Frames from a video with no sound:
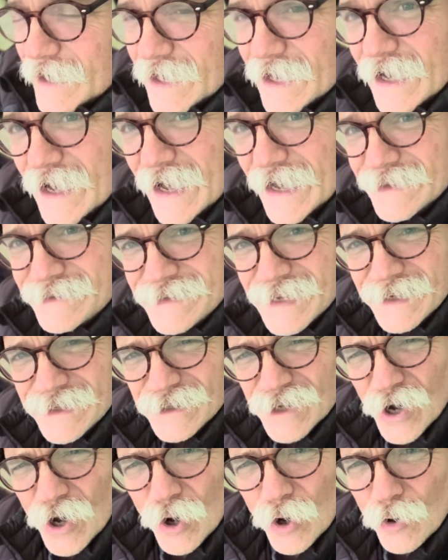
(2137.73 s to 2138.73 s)
I tend to
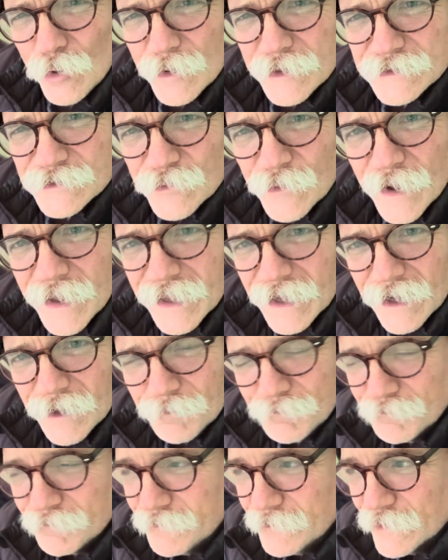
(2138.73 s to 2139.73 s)
always wake up
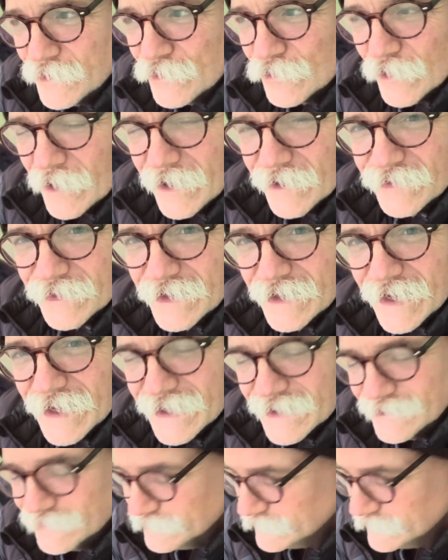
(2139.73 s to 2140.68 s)
throughout the night,